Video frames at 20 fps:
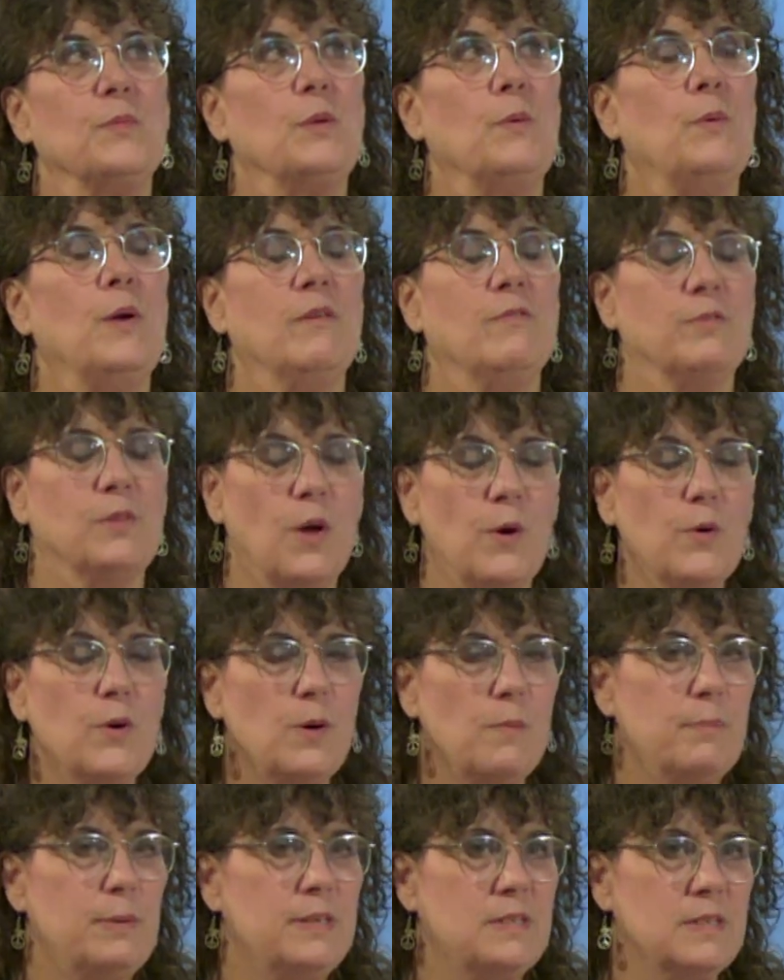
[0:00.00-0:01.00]
We have
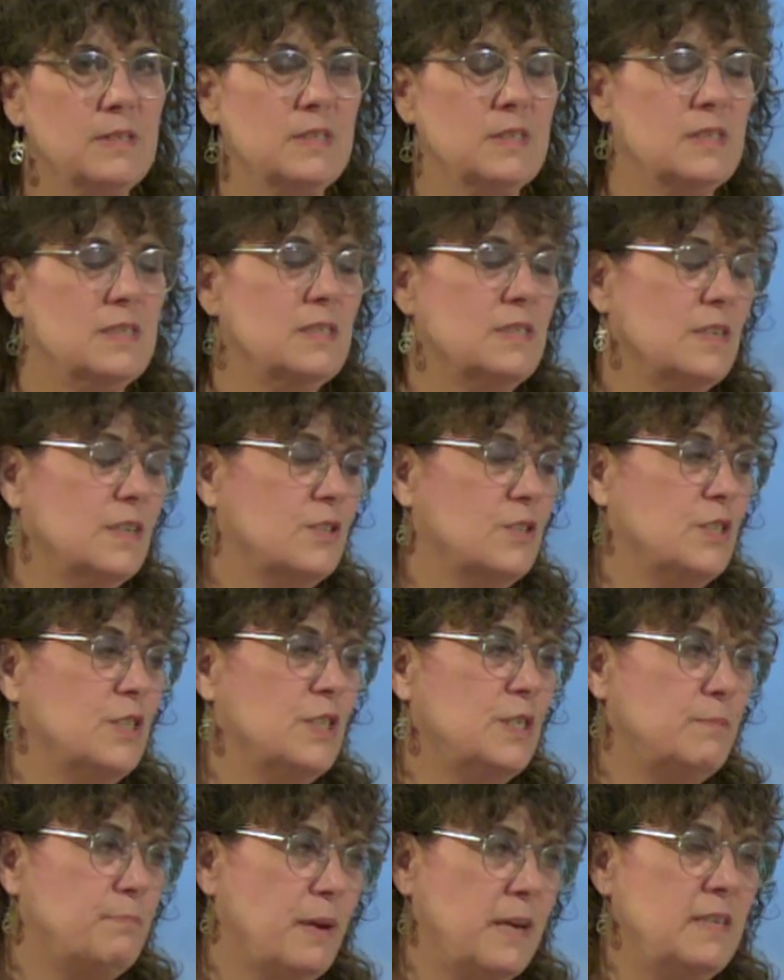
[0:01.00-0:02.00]
local businesses such as
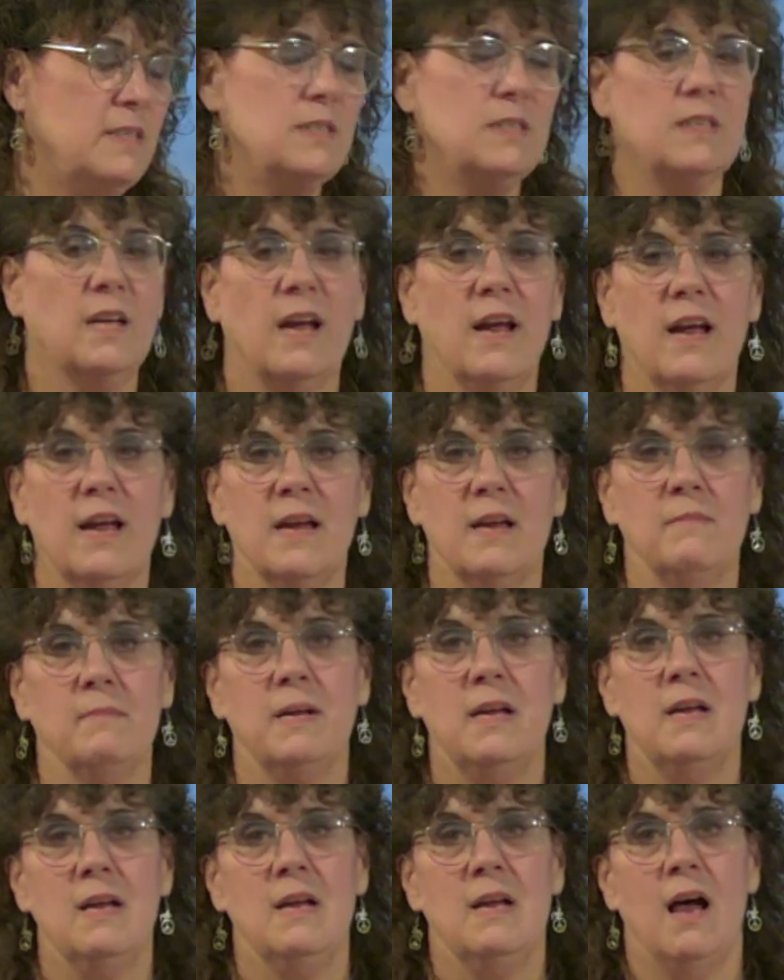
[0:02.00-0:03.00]
Space Time,
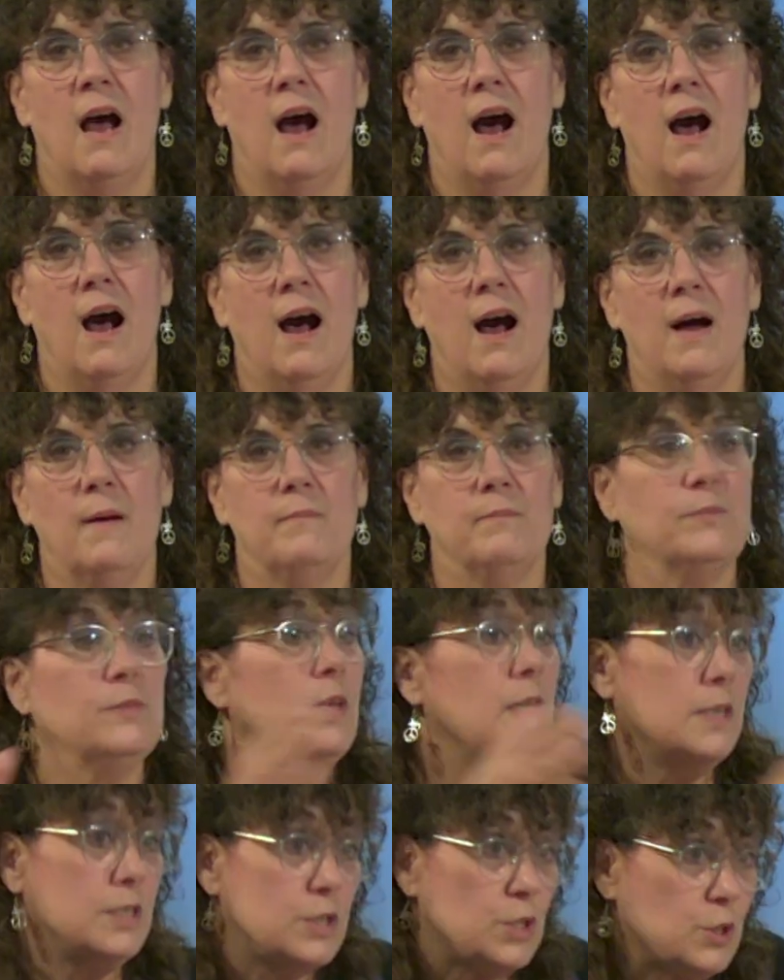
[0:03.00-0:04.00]
um,
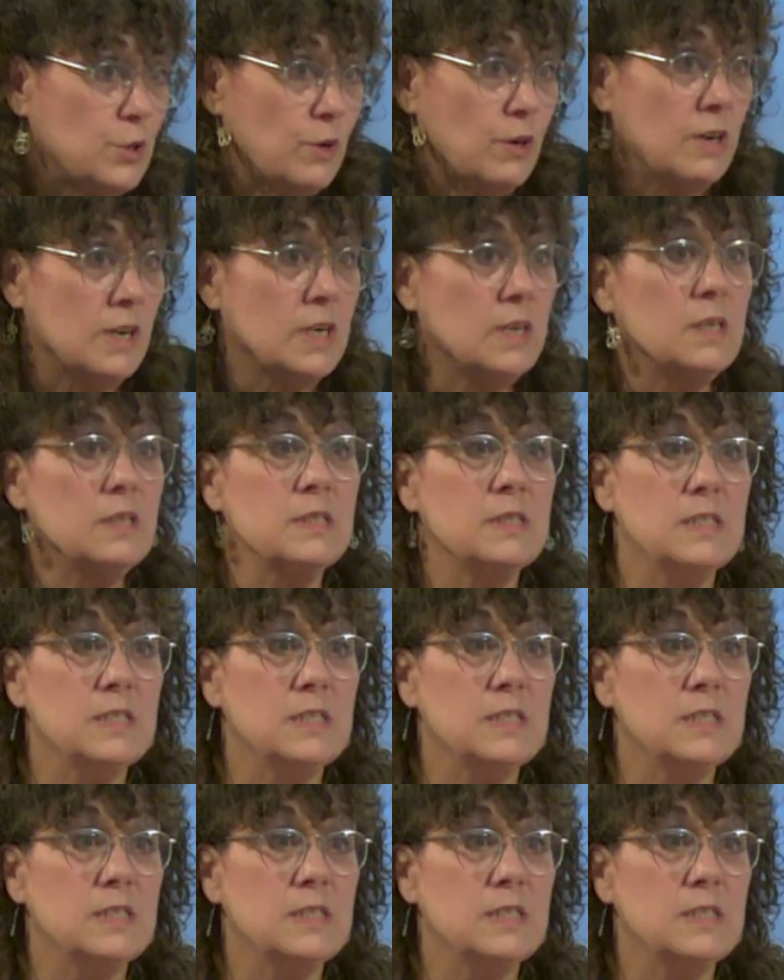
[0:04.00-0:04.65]
the Historical